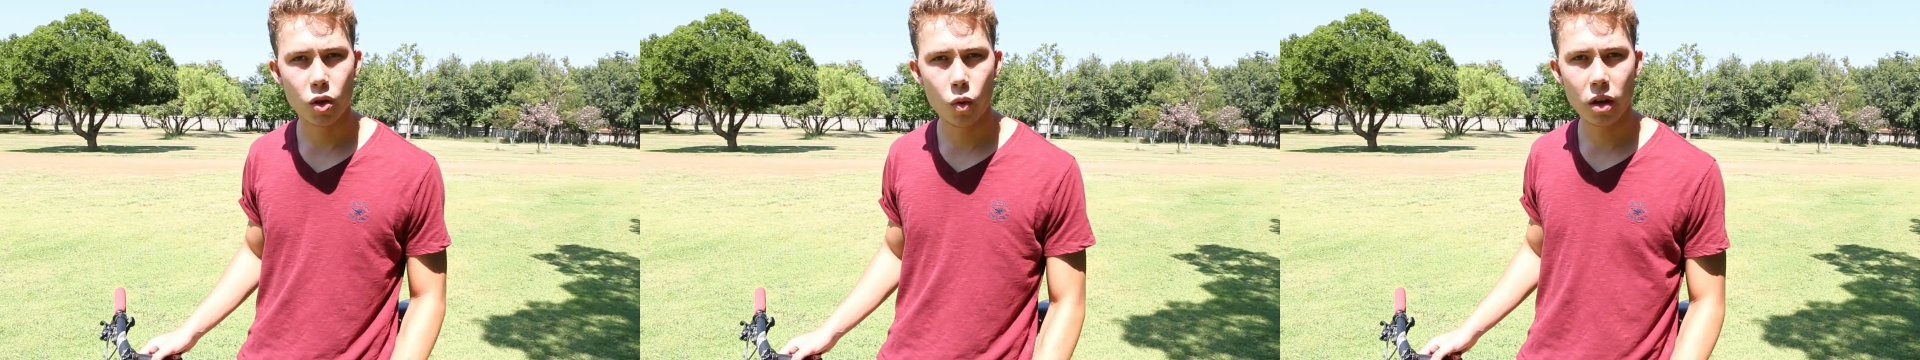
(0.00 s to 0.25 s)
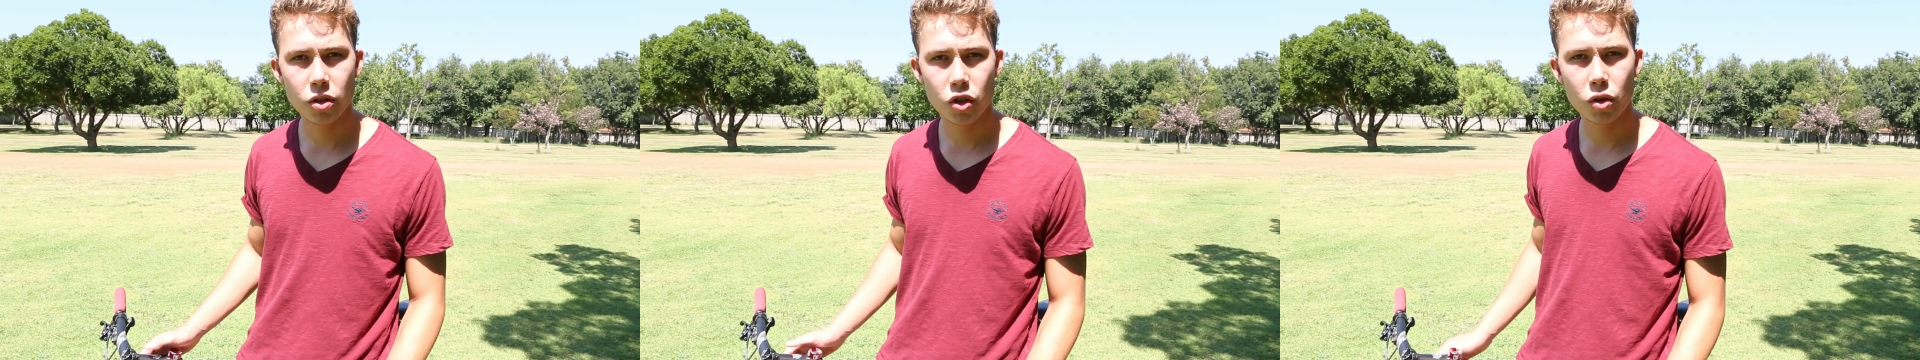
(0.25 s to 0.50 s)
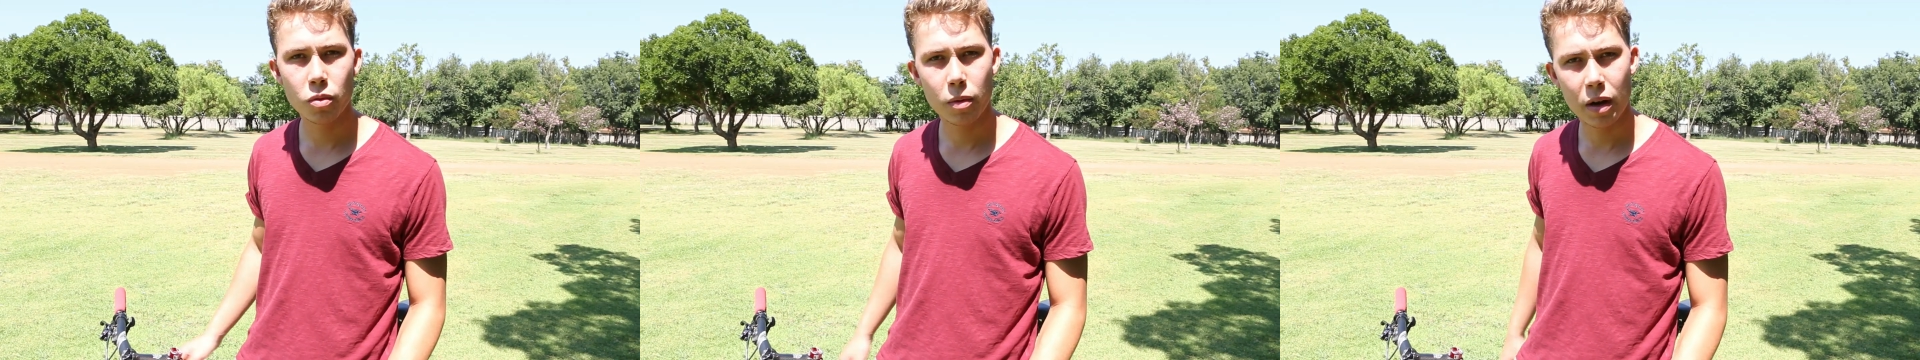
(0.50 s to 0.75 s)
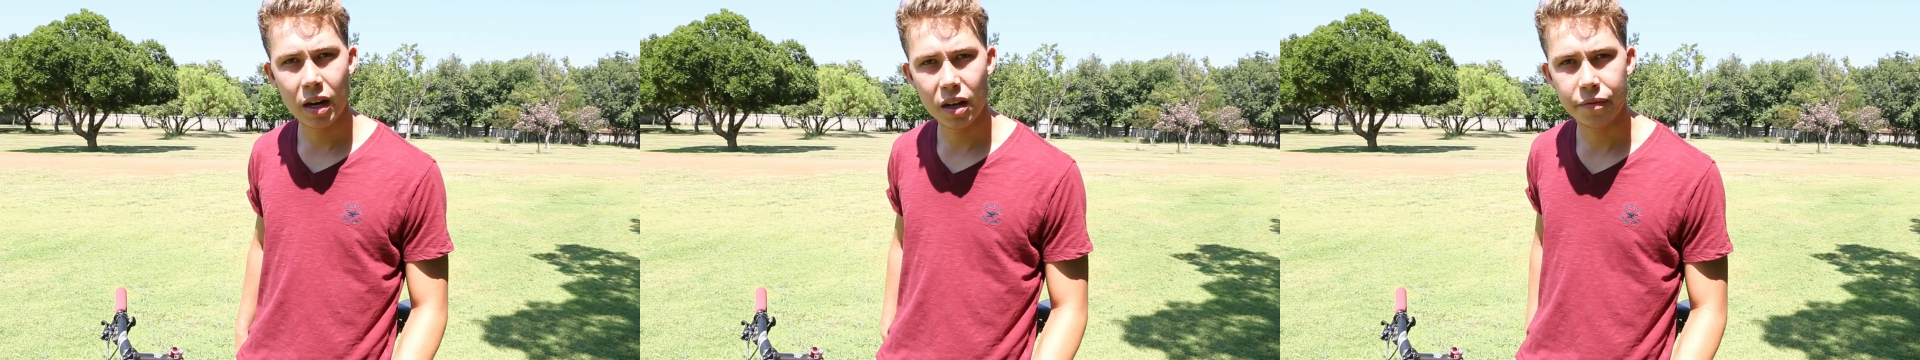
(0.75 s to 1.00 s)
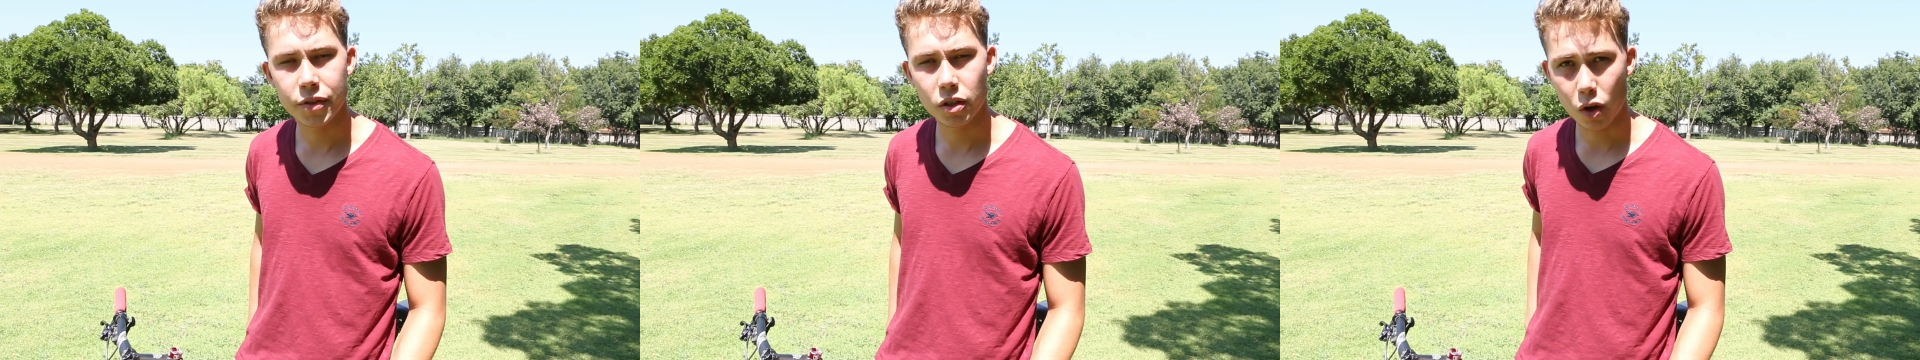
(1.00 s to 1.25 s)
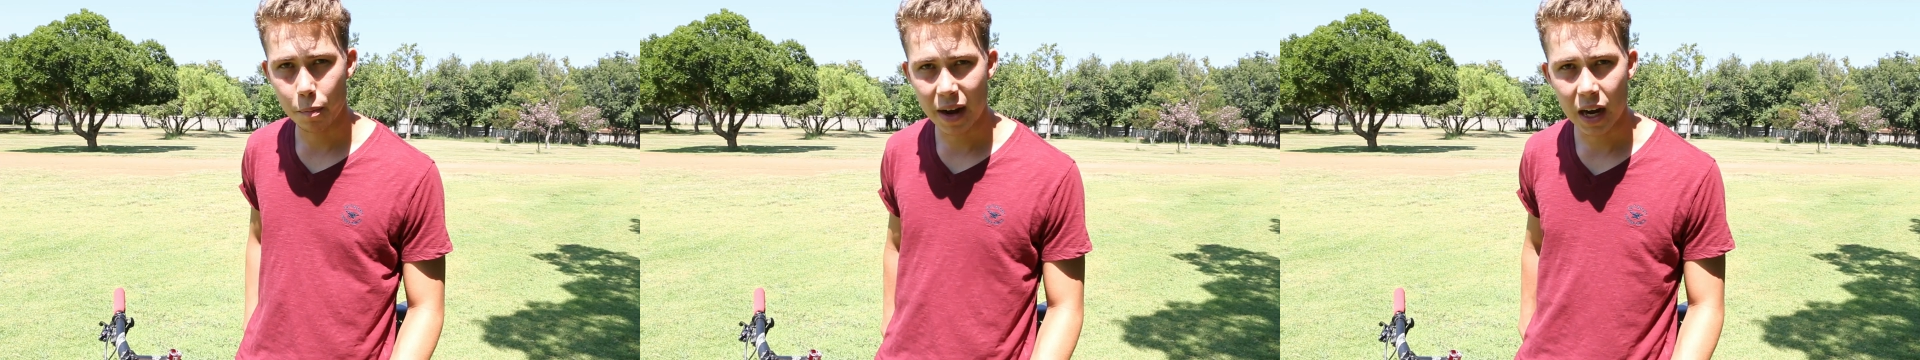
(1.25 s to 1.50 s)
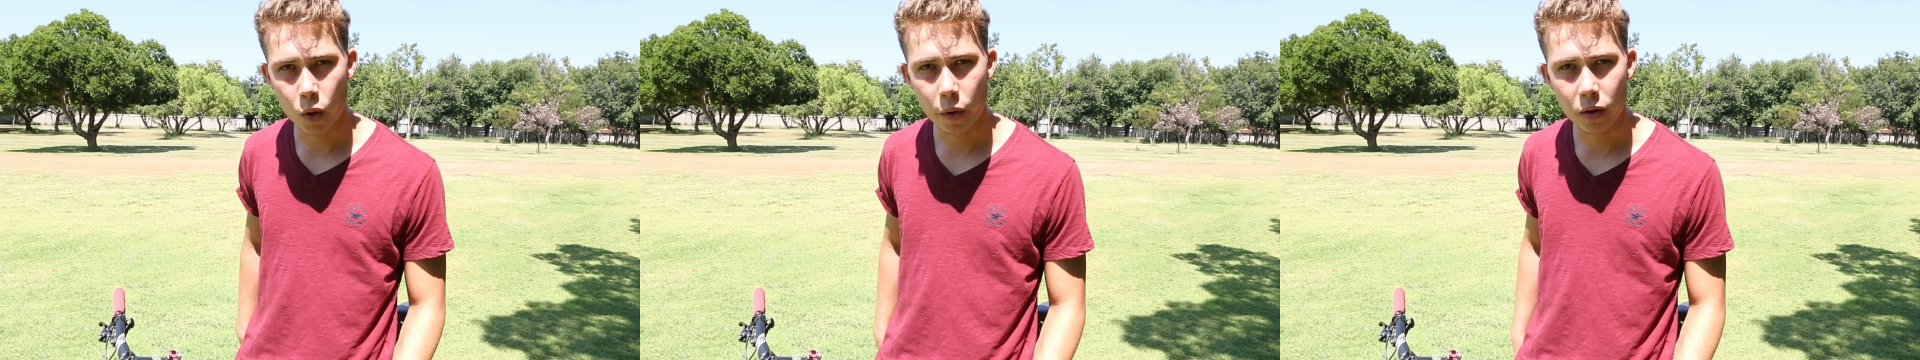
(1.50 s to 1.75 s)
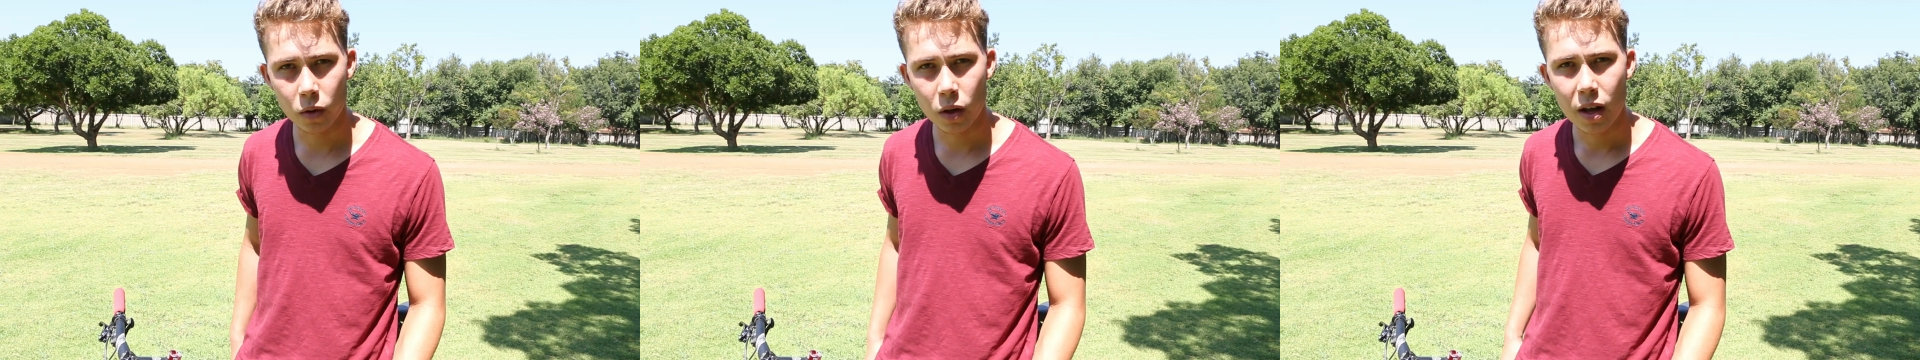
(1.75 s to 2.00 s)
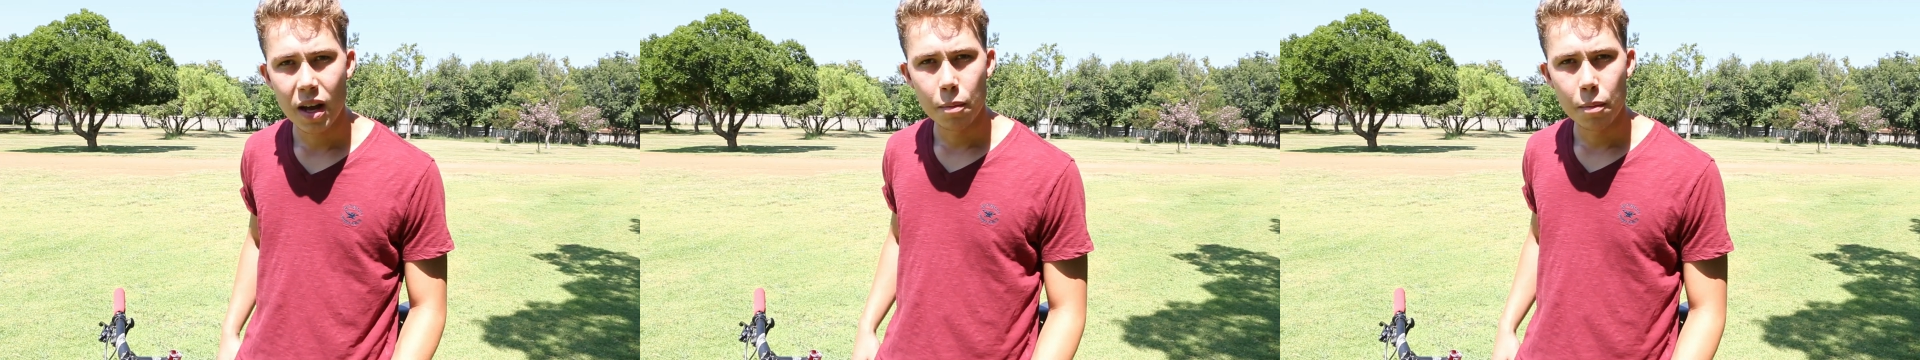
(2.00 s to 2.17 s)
you want to lift your back wheel,